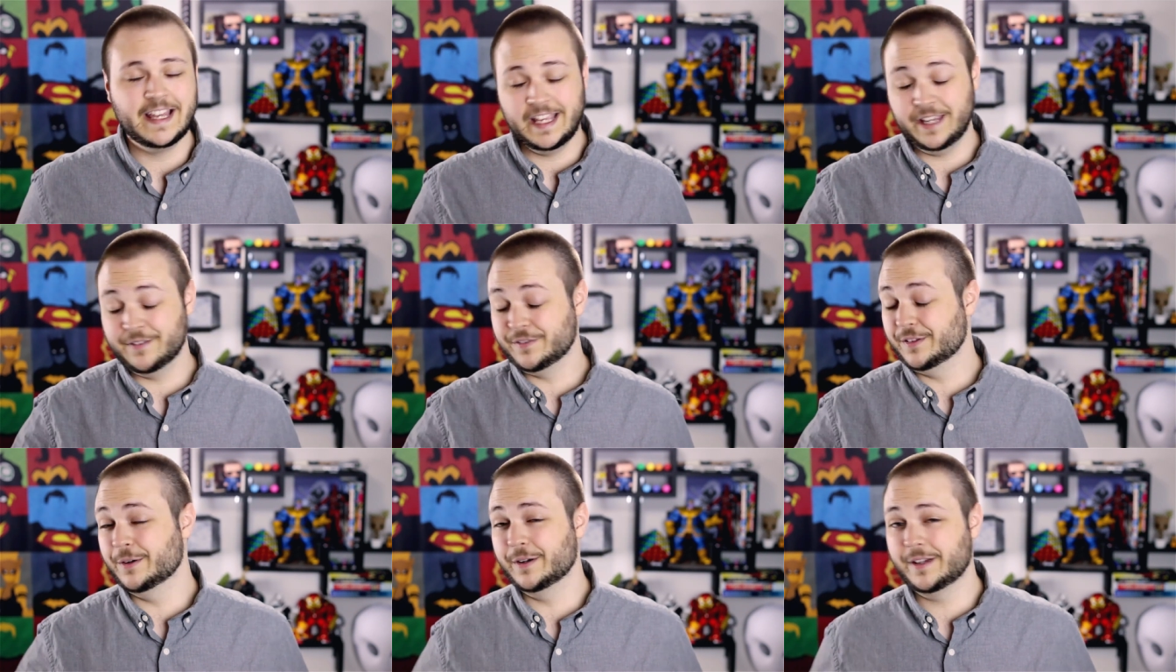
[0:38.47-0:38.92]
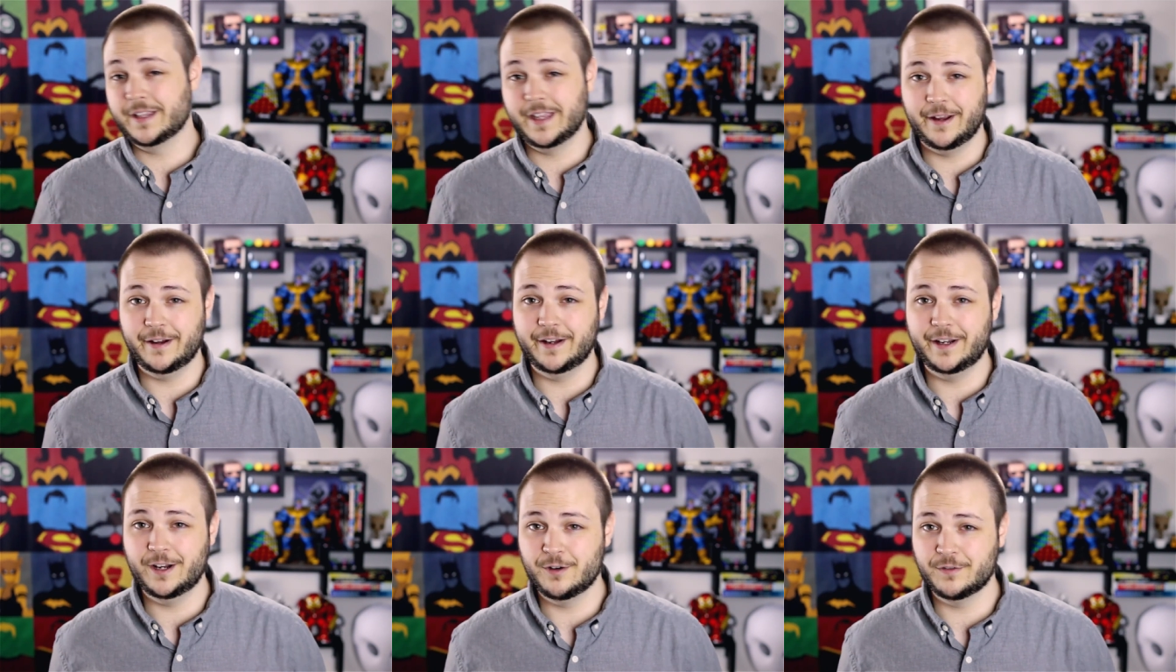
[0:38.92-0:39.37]
Even though it
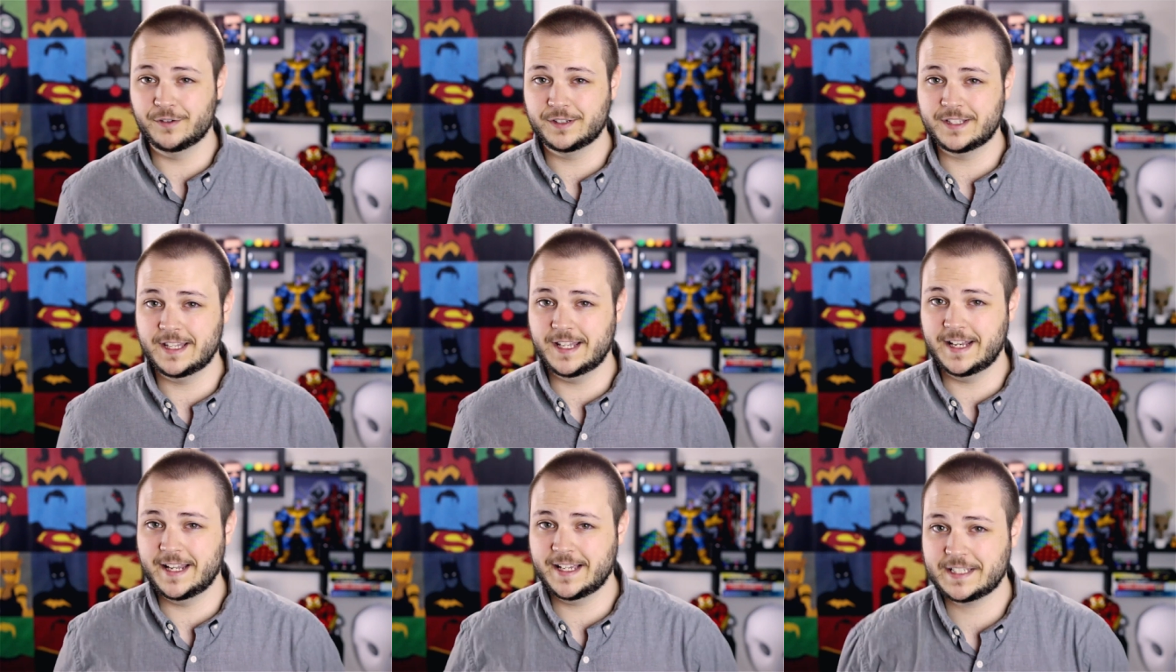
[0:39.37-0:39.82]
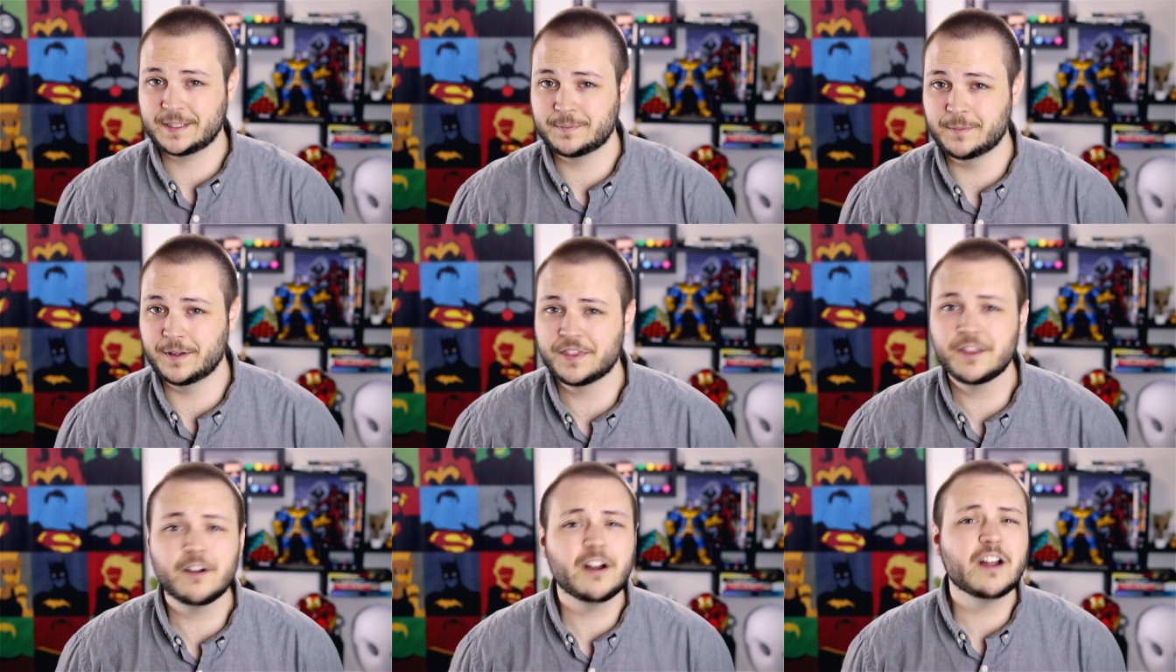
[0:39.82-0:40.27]
carried over to the next month,